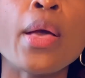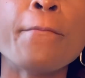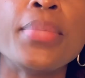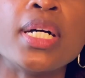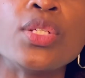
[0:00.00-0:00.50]

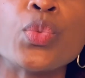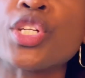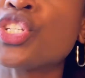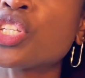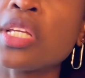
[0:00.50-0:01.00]
but we're
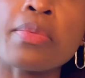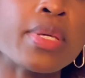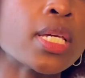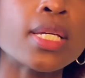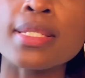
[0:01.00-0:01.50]
just going to
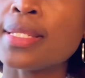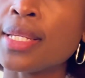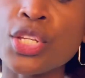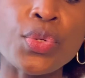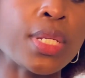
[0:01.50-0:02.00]
be
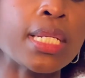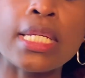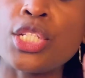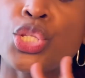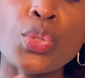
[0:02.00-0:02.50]
continually
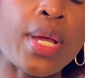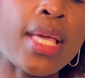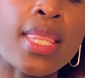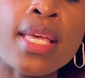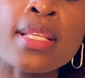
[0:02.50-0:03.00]
doing
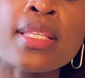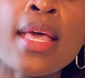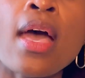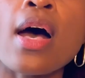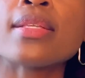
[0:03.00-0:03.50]
this
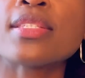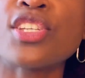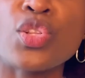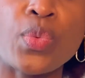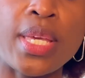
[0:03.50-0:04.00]

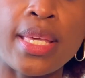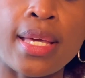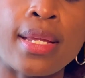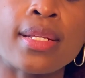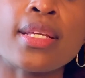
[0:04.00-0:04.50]
until we get
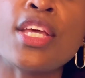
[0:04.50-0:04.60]
it.